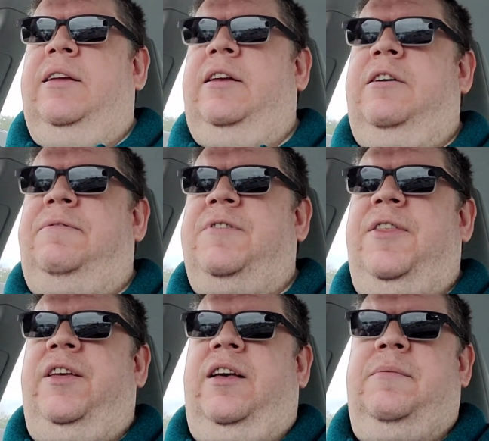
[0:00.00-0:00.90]
if
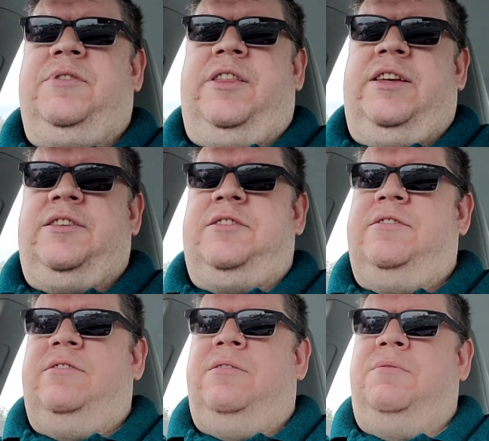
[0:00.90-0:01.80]
nothing comes of
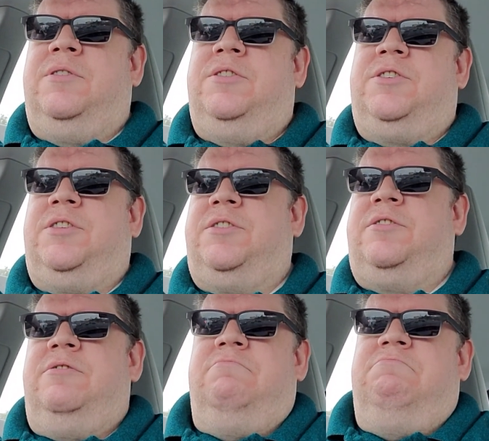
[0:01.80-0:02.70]
this, you can
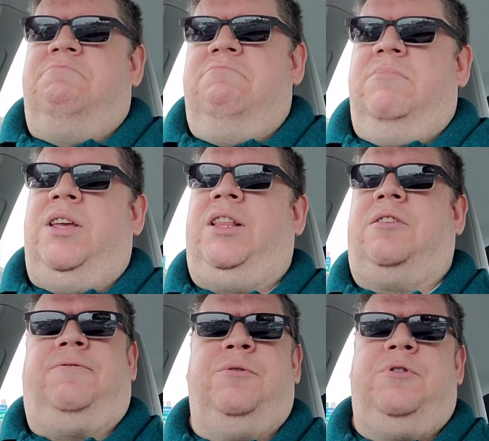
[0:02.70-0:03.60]
just eat
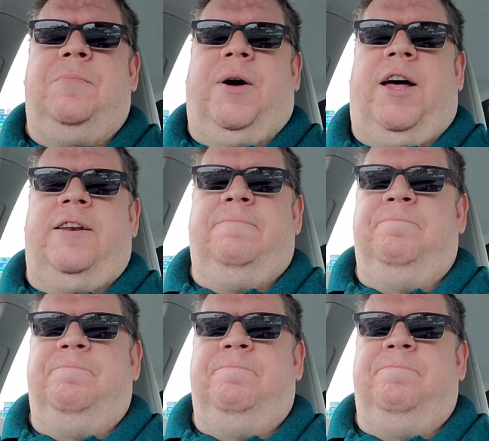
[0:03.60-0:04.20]
the food you bought